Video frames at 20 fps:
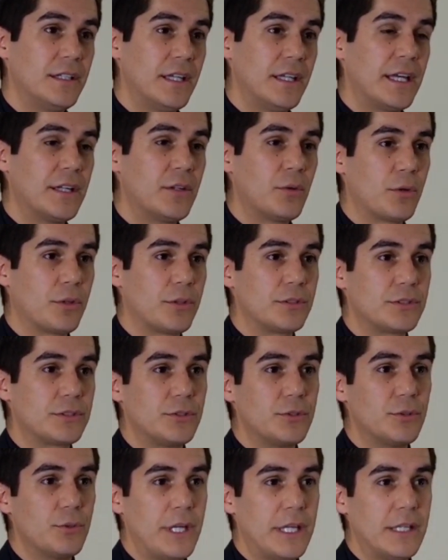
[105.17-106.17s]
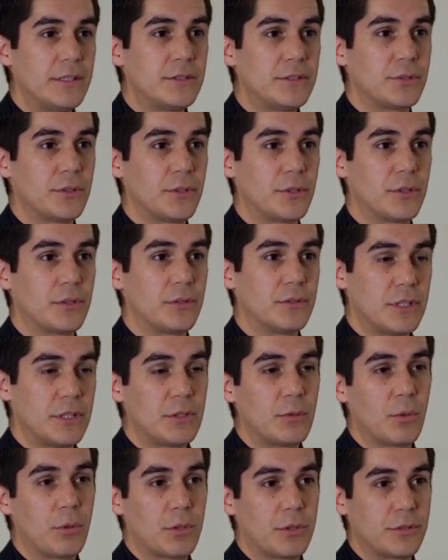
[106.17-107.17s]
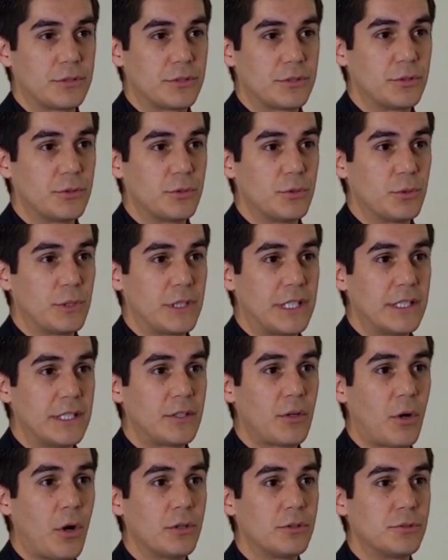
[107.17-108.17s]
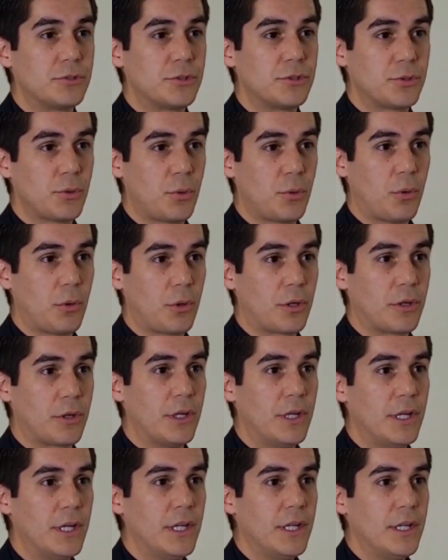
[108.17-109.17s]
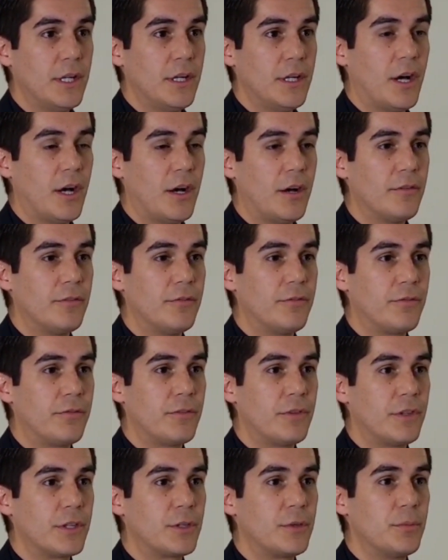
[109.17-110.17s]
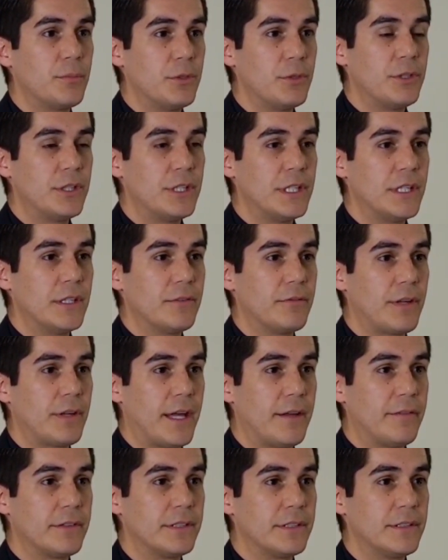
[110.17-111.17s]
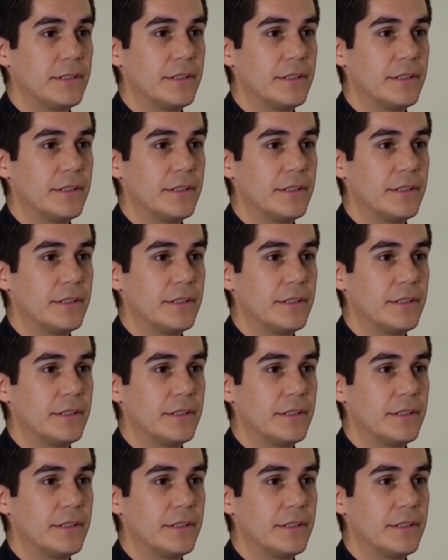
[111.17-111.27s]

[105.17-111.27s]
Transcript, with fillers: in order to enter, in order to get on shore of the community of heaven